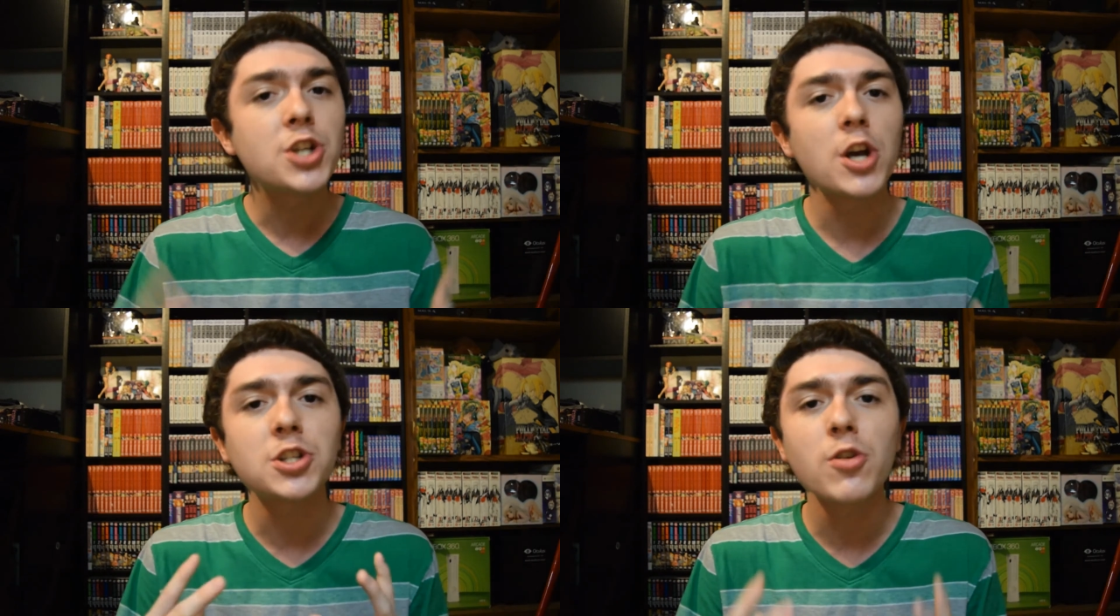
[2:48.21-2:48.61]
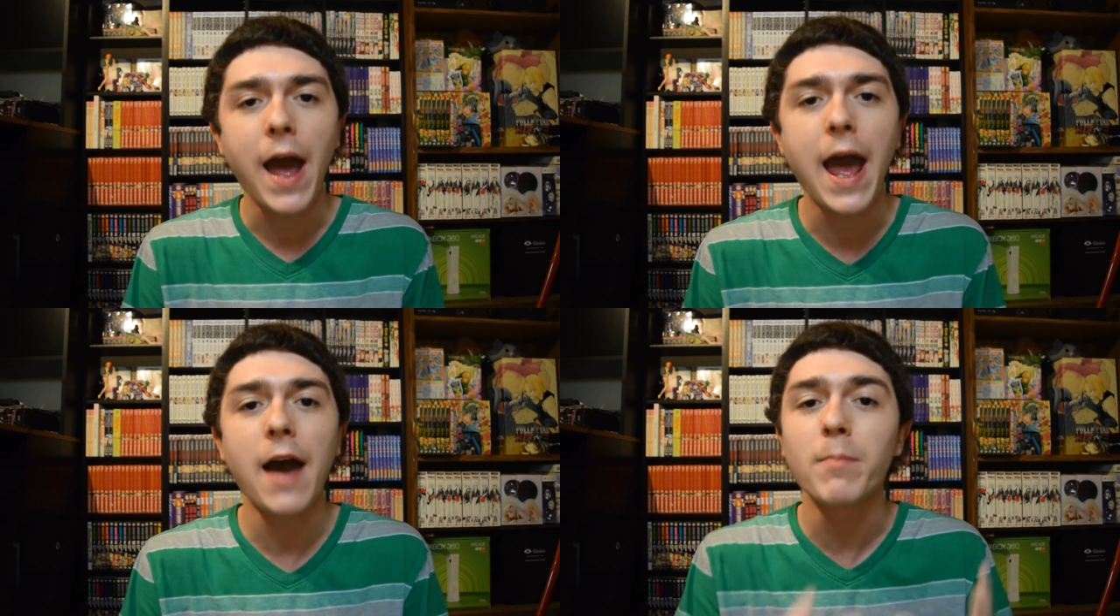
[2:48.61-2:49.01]
just to
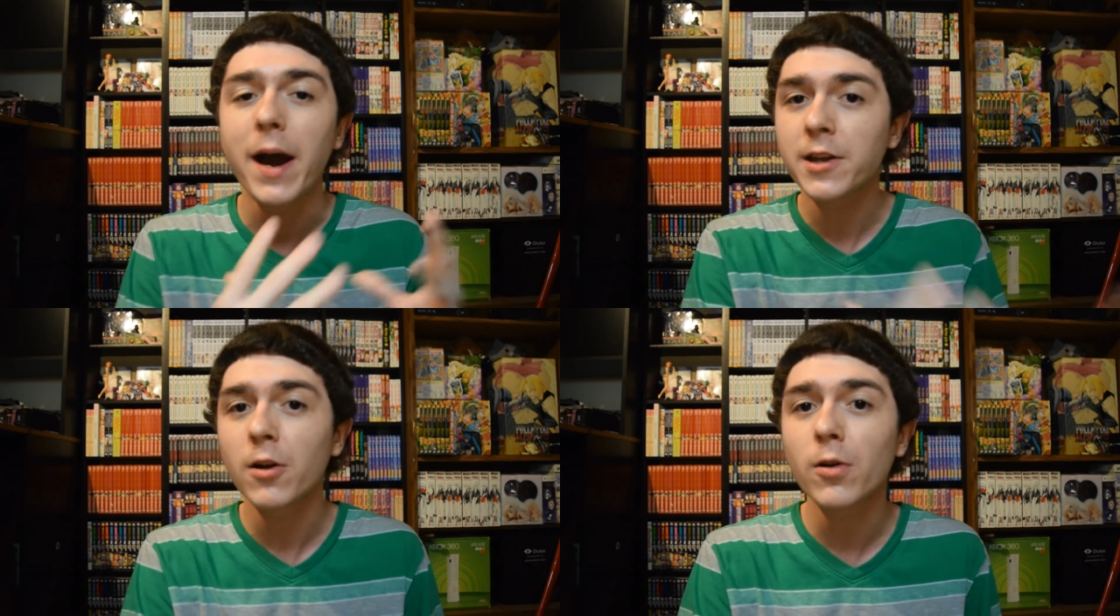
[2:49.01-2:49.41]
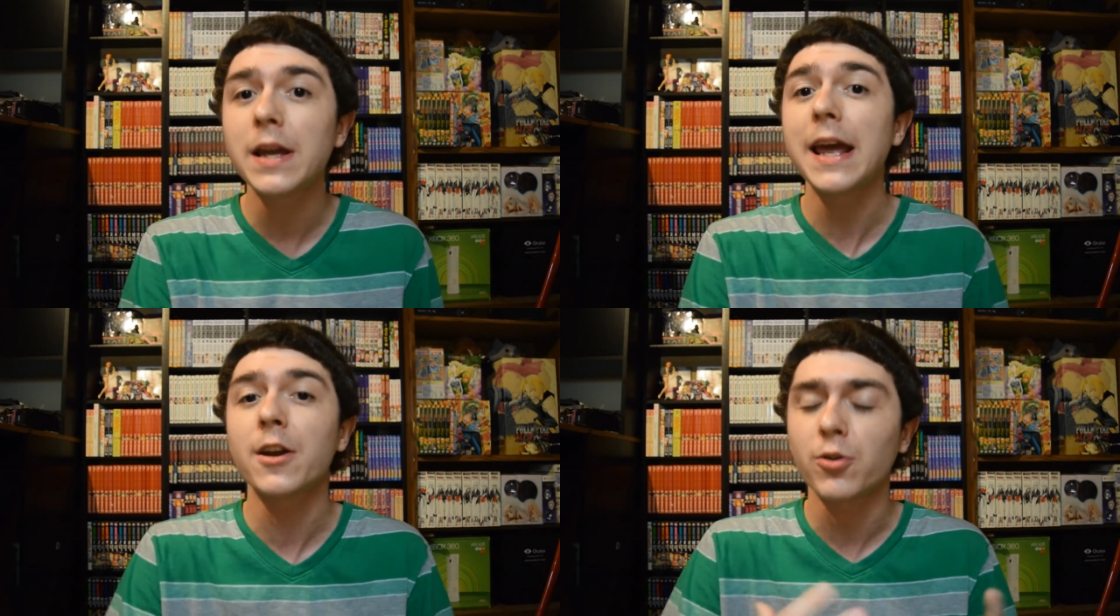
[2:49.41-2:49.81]
have
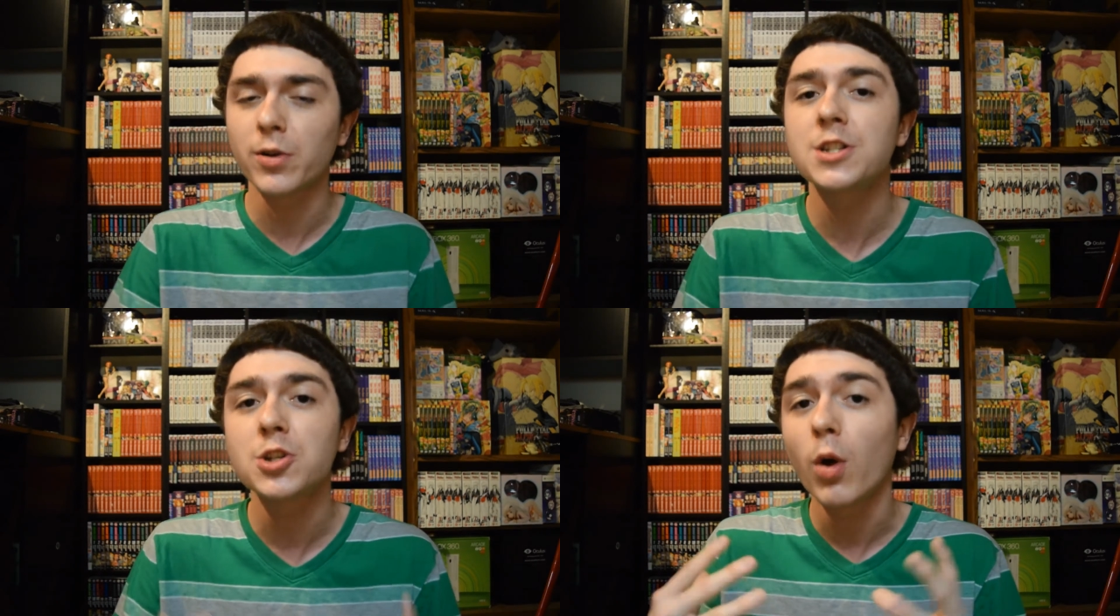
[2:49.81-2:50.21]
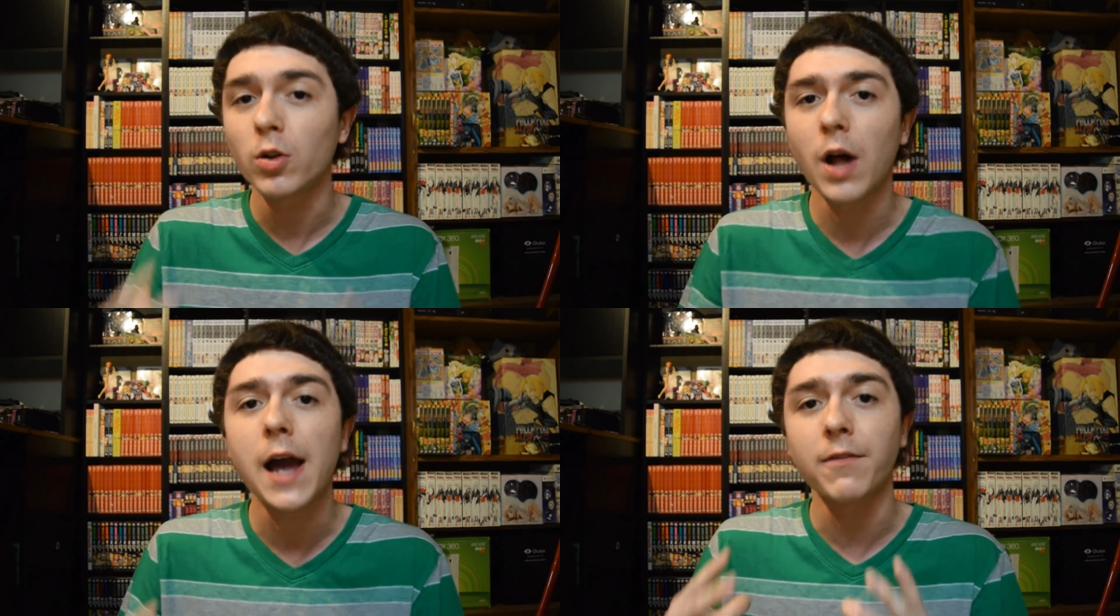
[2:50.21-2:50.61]
Mayuri and Kurisu
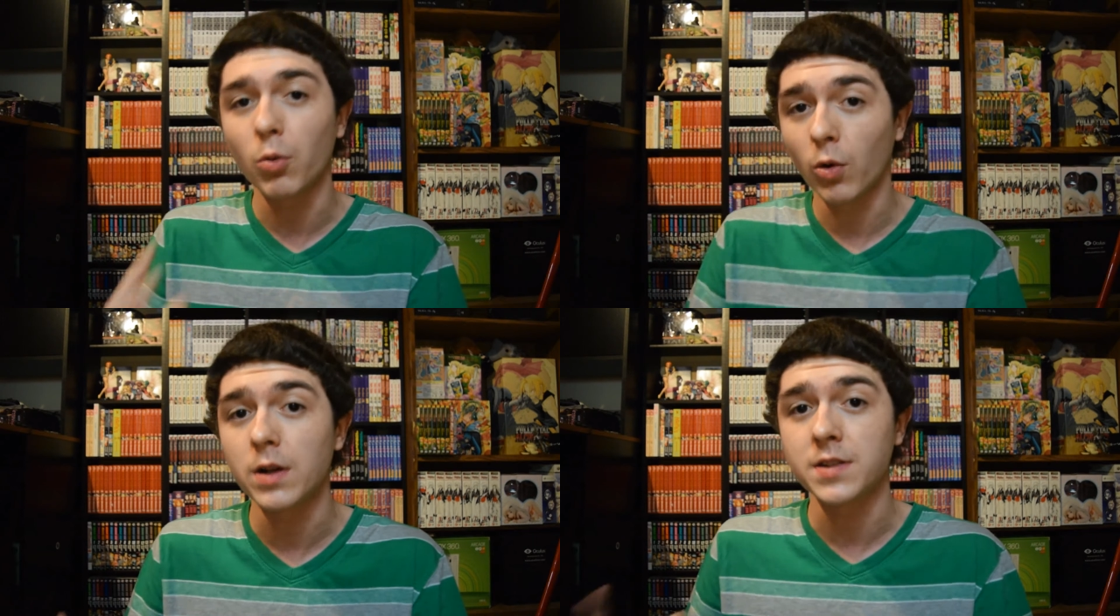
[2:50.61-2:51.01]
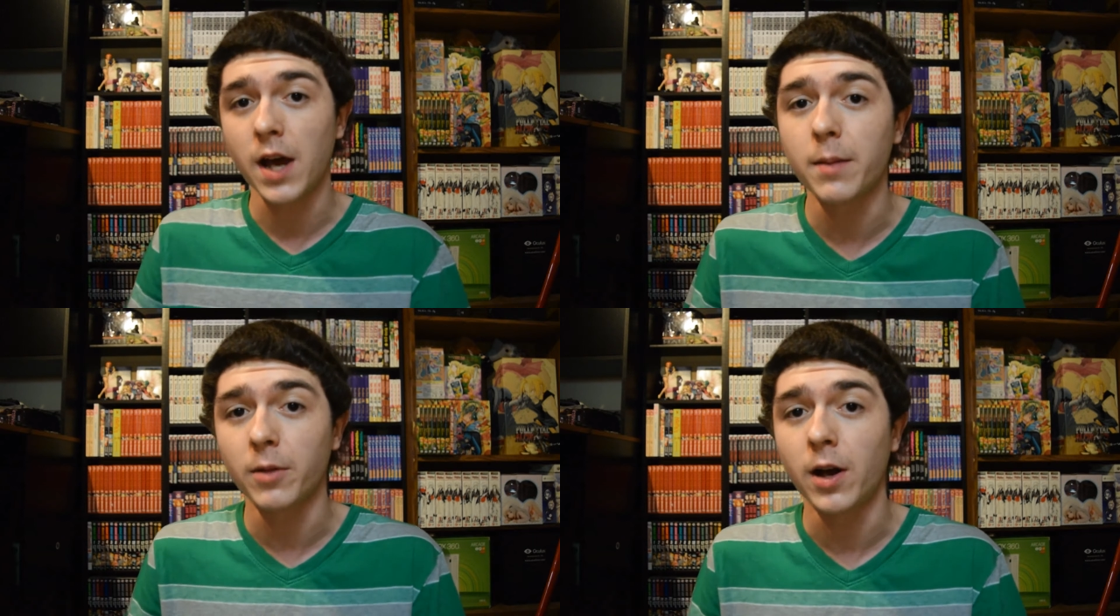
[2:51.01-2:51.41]
alive in one
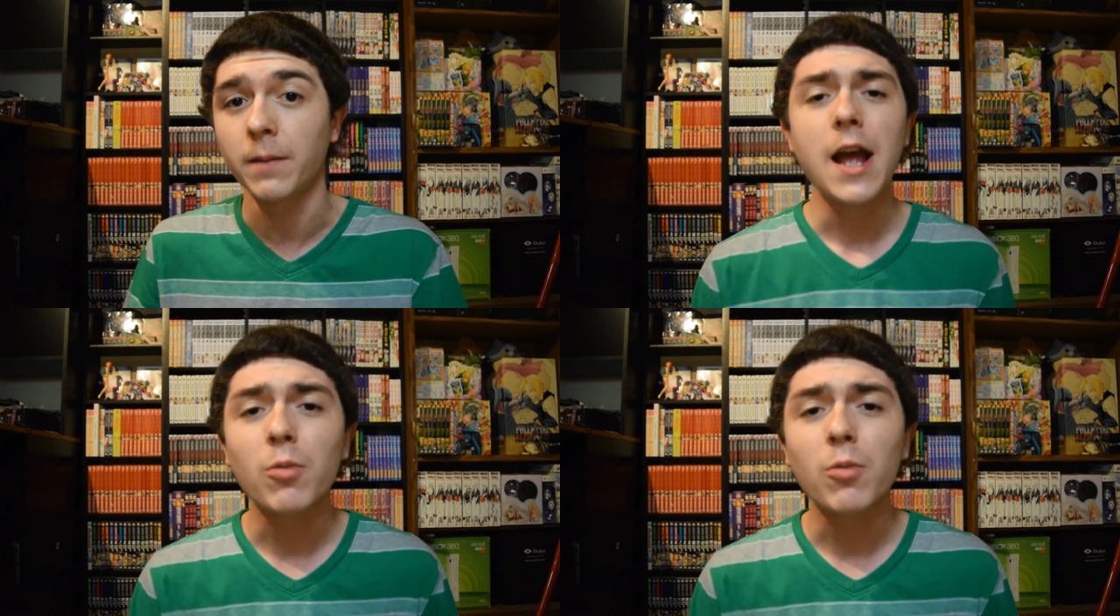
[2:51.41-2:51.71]
timeline.